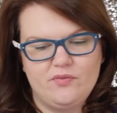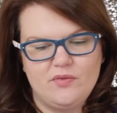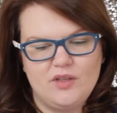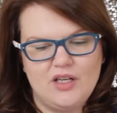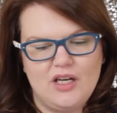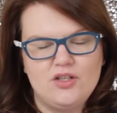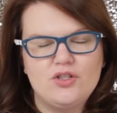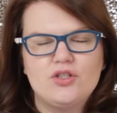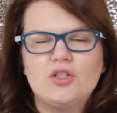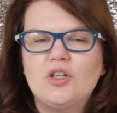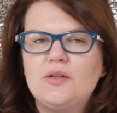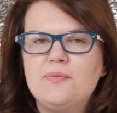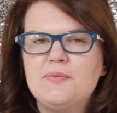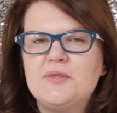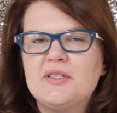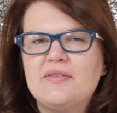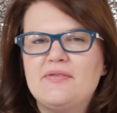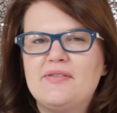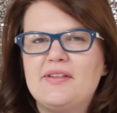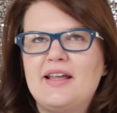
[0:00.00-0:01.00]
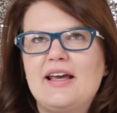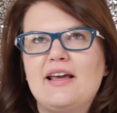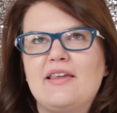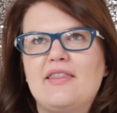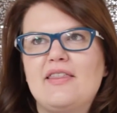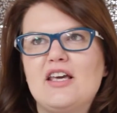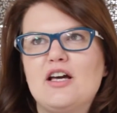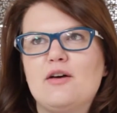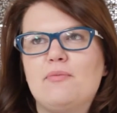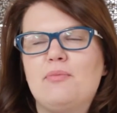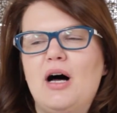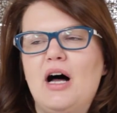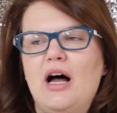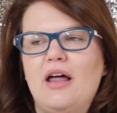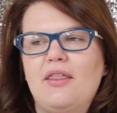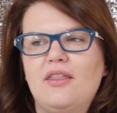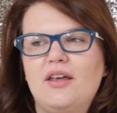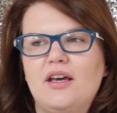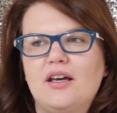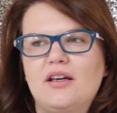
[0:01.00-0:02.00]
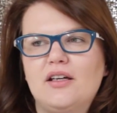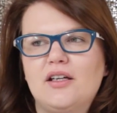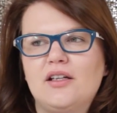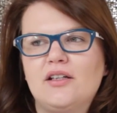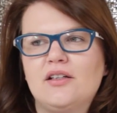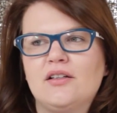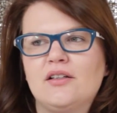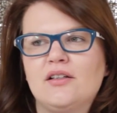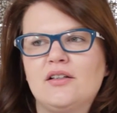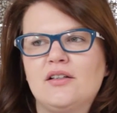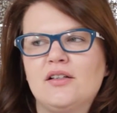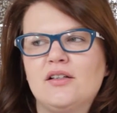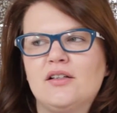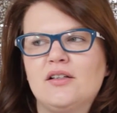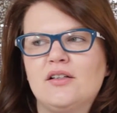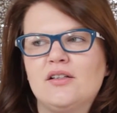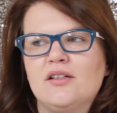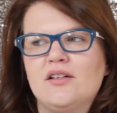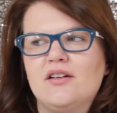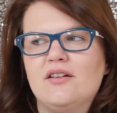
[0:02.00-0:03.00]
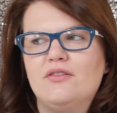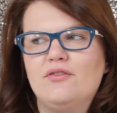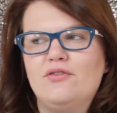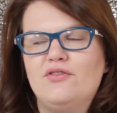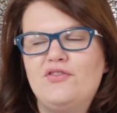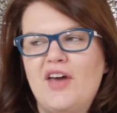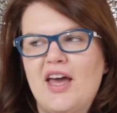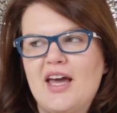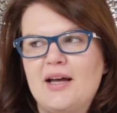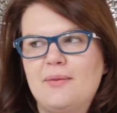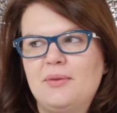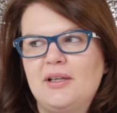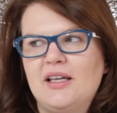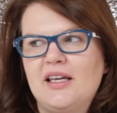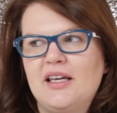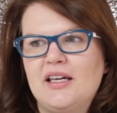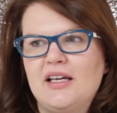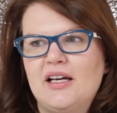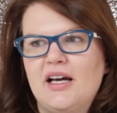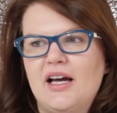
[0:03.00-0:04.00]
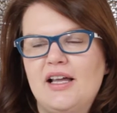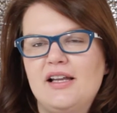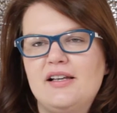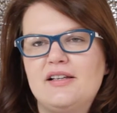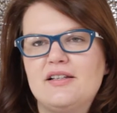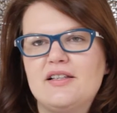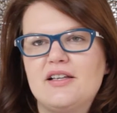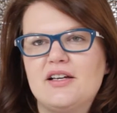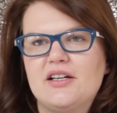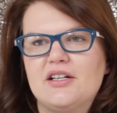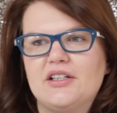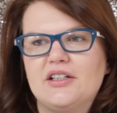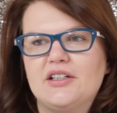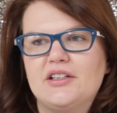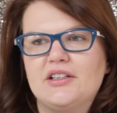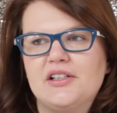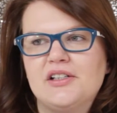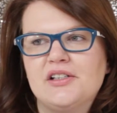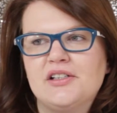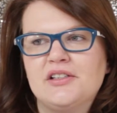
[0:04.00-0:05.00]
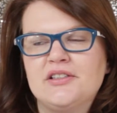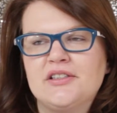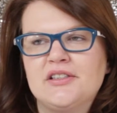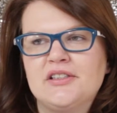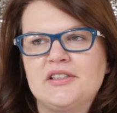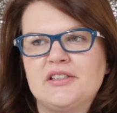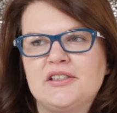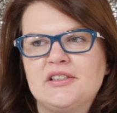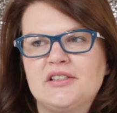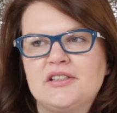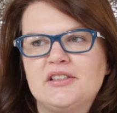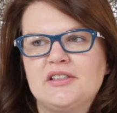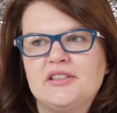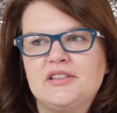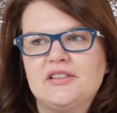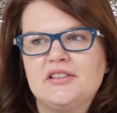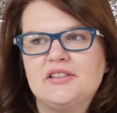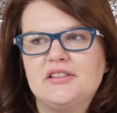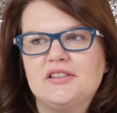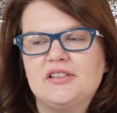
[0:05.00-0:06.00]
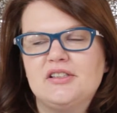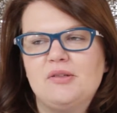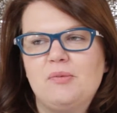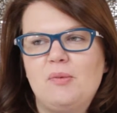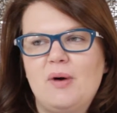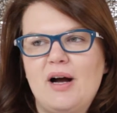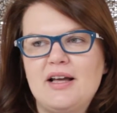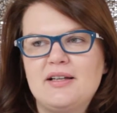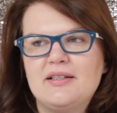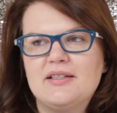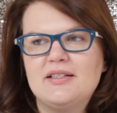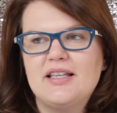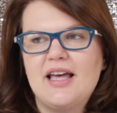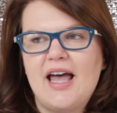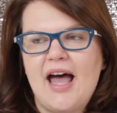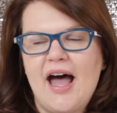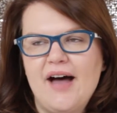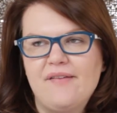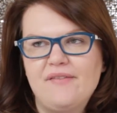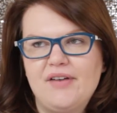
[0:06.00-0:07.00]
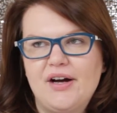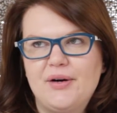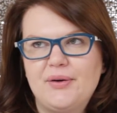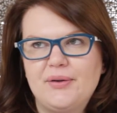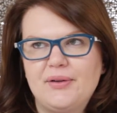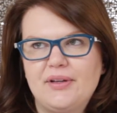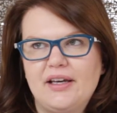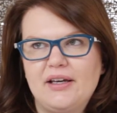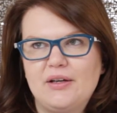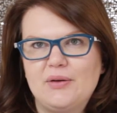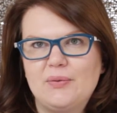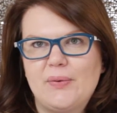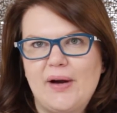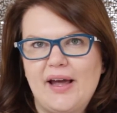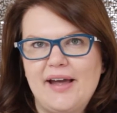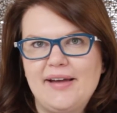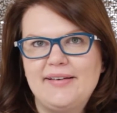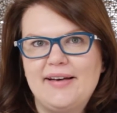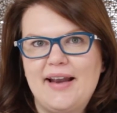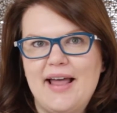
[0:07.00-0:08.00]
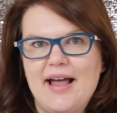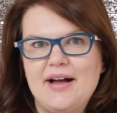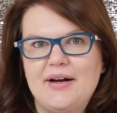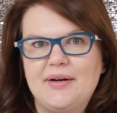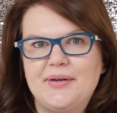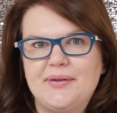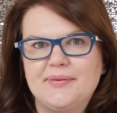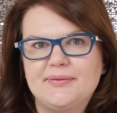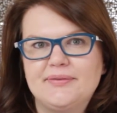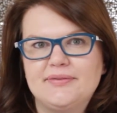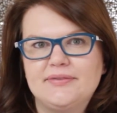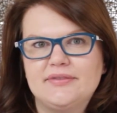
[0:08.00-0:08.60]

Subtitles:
In terms of like the Apothic family and their wines they have out like right now,